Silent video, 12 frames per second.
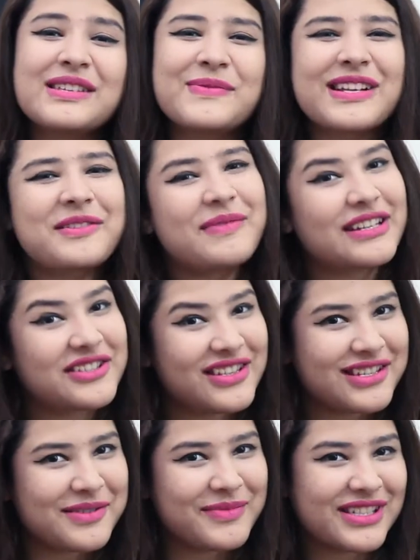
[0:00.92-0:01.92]
welcome back to
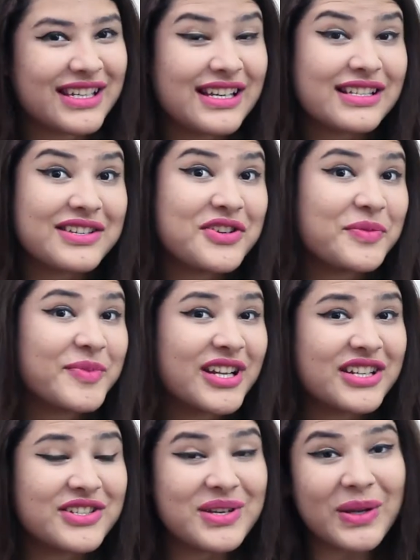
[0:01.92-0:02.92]
the Shimmer Tales. Hope you
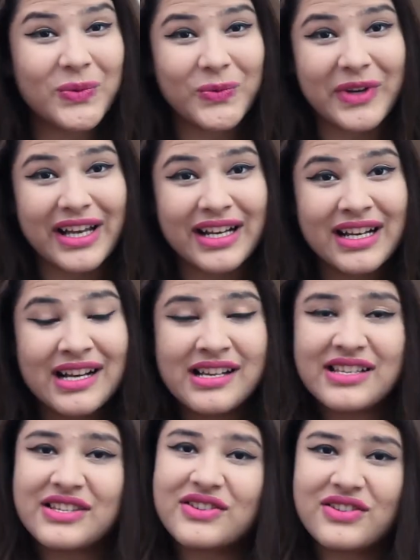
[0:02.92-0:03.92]
all are doing well.
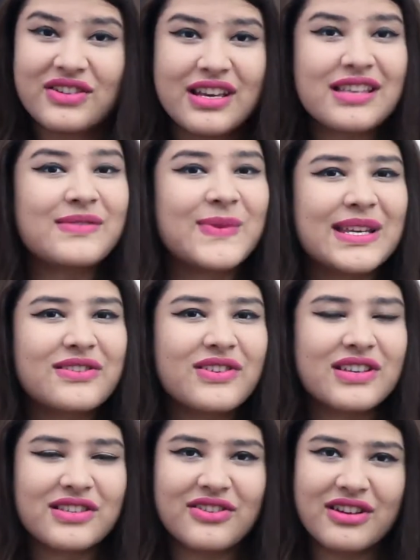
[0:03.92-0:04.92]
So today's video
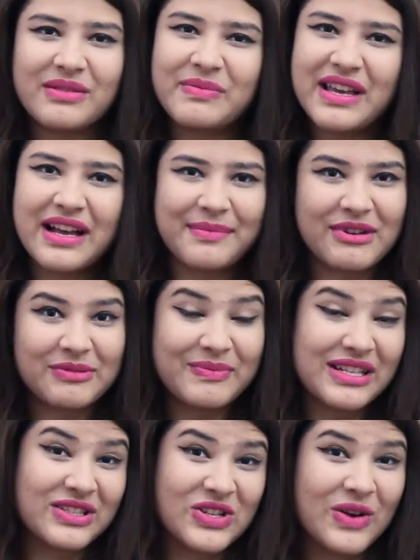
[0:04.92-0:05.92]
is going to be about
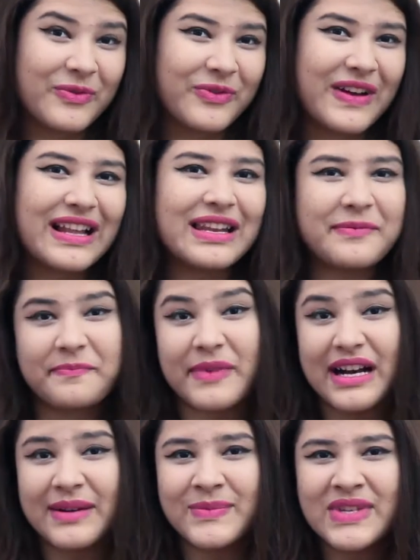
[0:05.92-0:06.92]
my top 5 lip
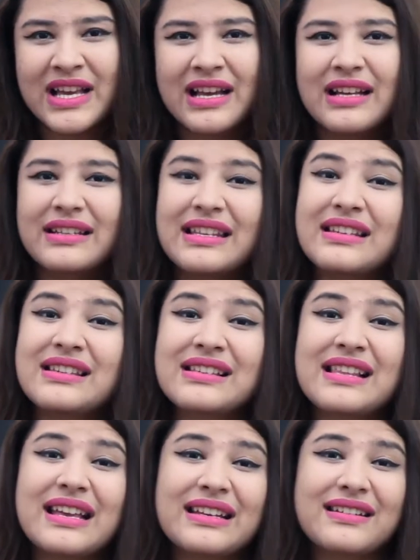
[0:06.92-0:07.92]
balms. This
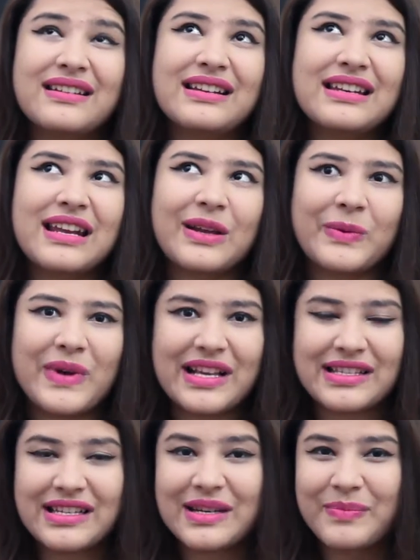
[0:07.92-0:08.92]
is like really
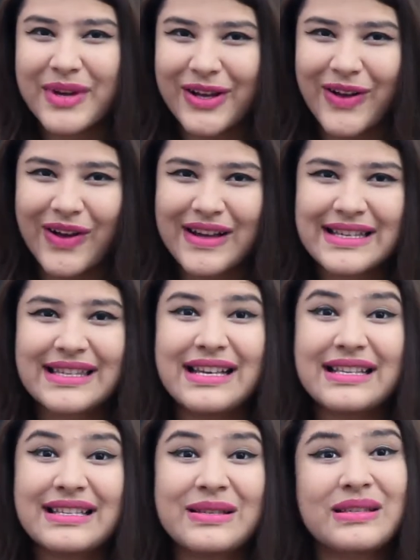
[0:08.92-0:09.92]
requested because
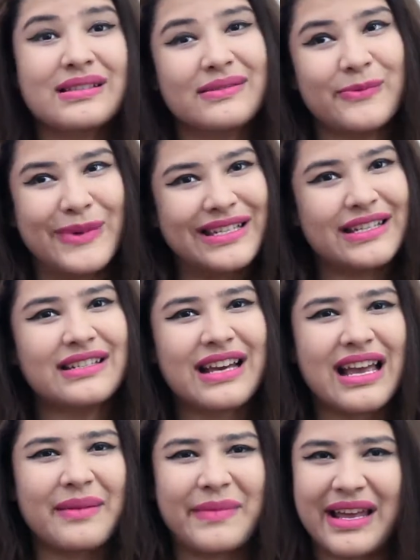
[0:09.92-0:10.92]
it's winter
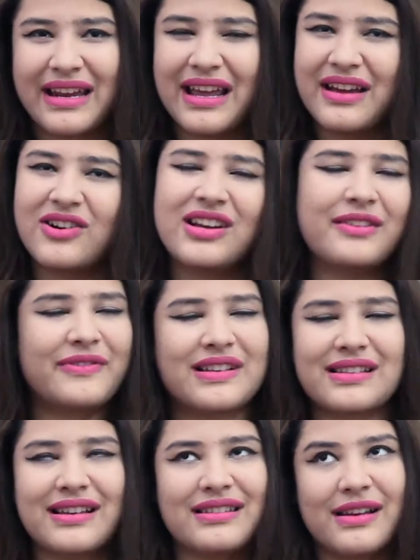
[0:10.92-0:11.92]
time and all of
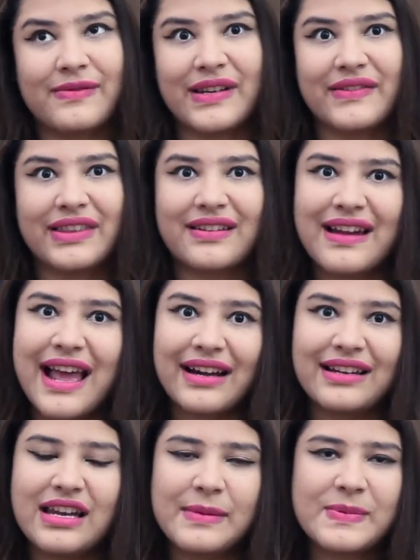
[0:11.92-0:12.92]
us are suffering with
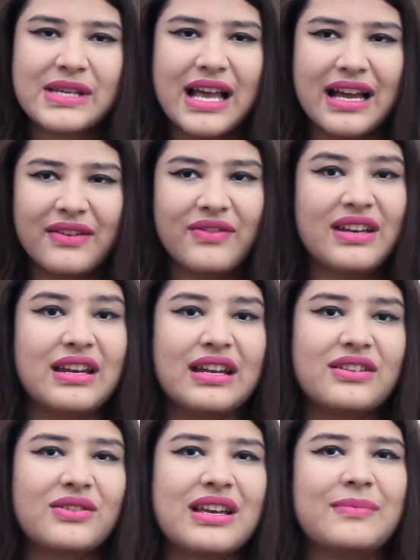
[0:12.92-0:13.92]
cracked lips and we
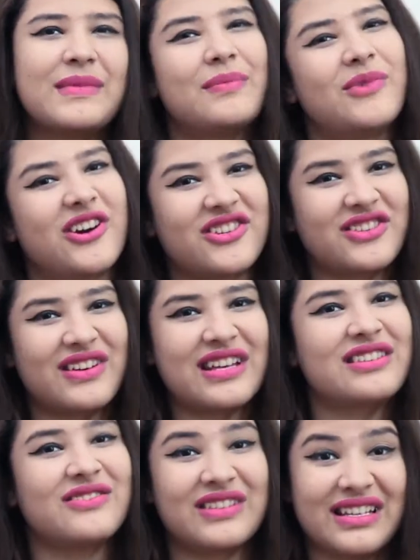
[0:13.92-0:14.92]
need to keep them
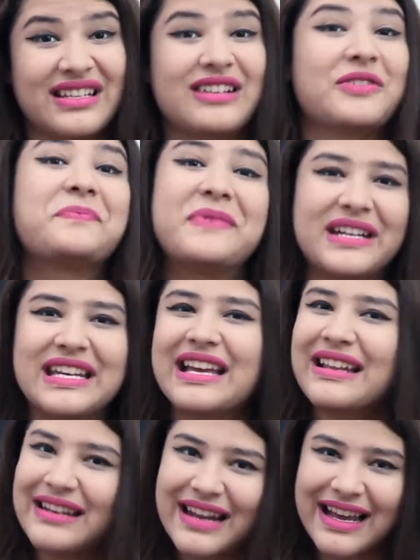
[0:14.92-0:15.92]
moisturized so that they look pretty
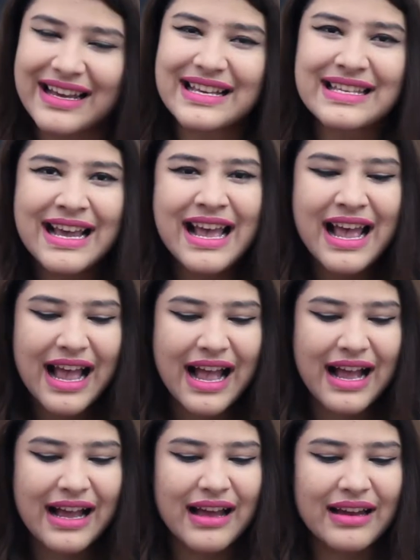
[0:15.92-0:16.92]
and nice.
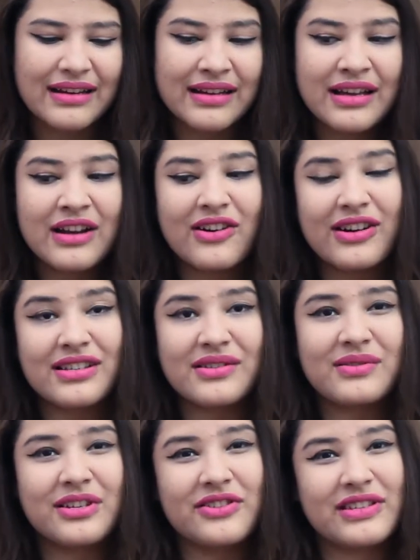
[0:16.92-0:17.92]
And
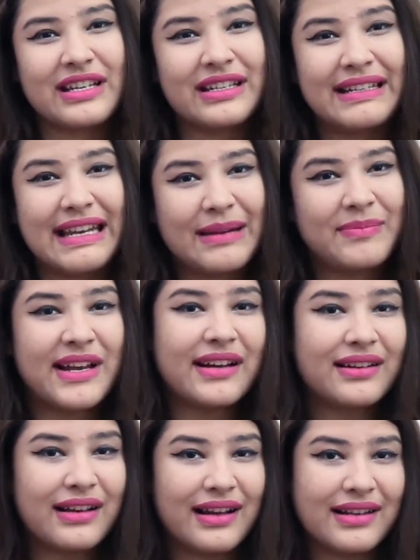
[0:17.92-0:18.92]
also using deep
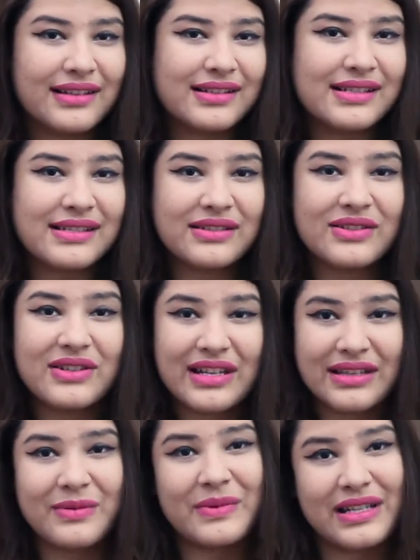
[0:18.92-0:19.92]
dark colors
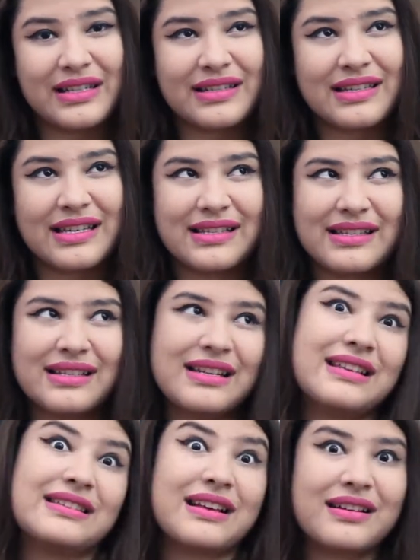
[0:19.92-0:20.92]
during the winter season
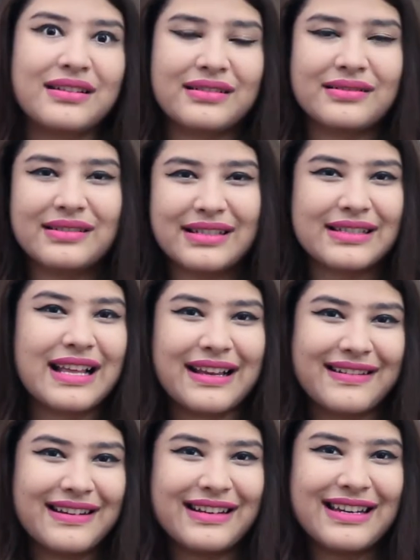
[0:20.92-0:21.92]
is
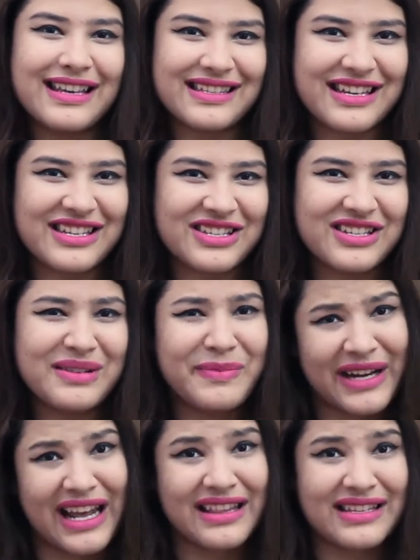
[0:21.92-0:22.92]
like really essential,
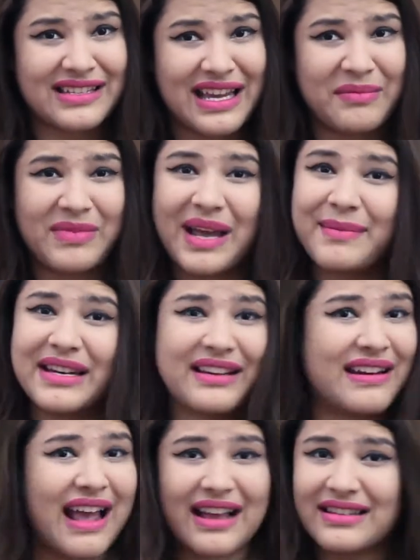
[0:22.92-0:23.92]
but at the same time it
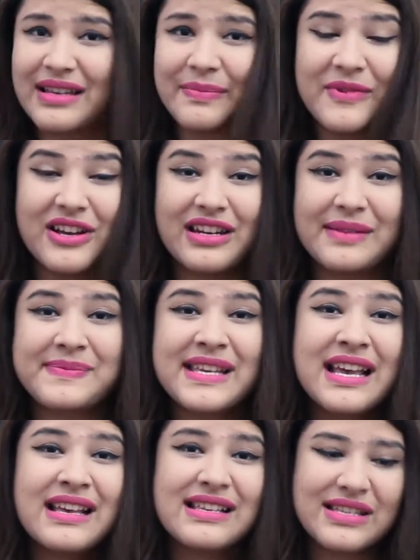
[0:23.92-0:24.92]
cracks up your lips.
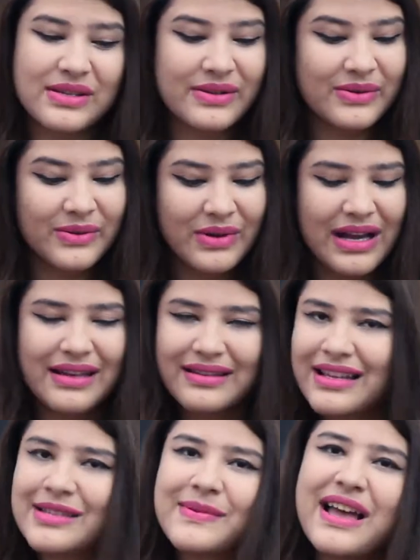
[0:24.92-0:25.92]
So
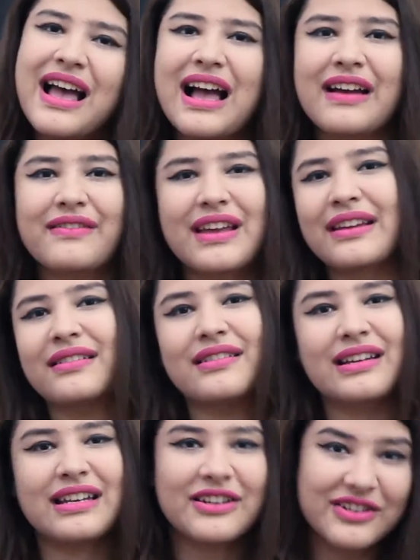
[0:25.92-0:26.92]
that's why I have like
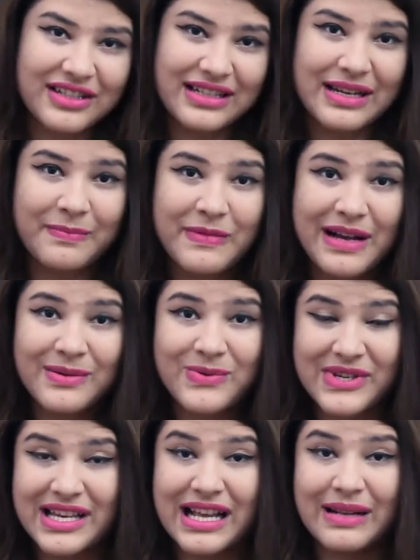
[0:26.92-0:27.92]
really good lip balms
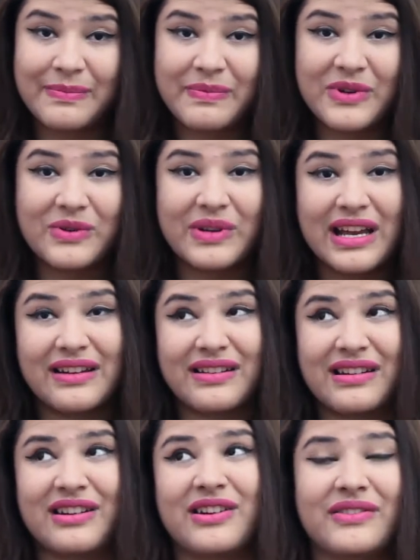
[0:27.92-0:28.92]
which help you
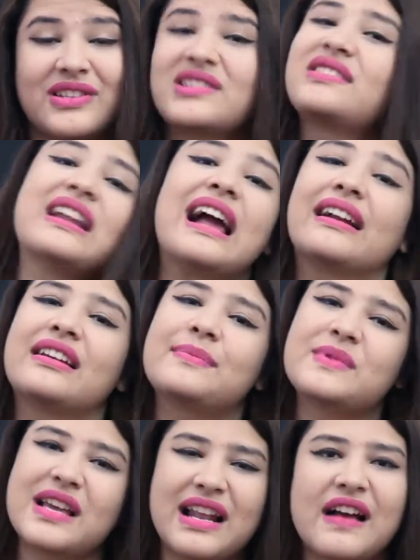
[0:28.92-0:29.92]
get rid of the cracked
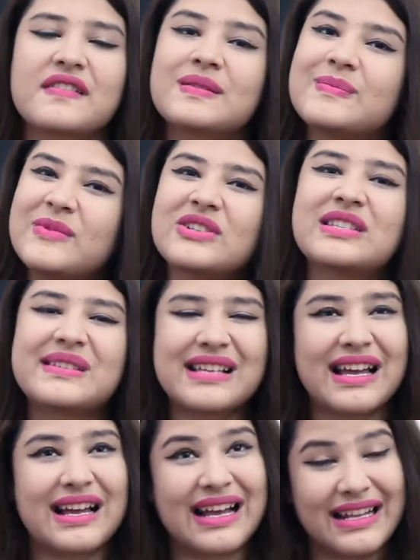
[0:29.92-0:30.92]
lips and have smooth
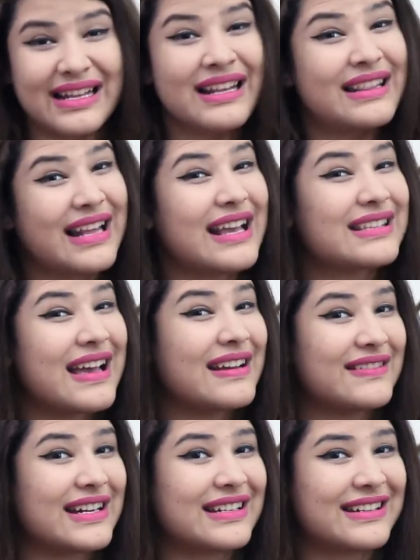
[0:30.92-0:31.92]
and nice
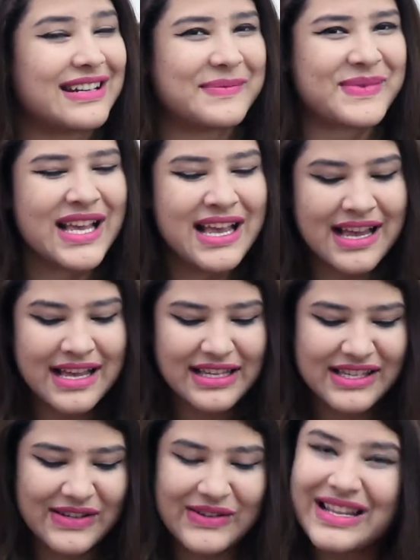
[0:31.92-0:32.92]
hydrated lips.
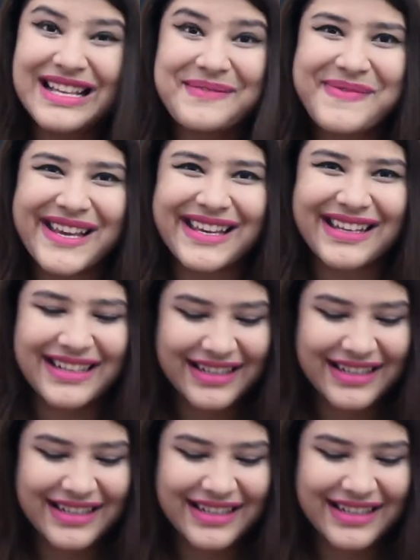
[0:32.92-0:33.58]
So let's begin.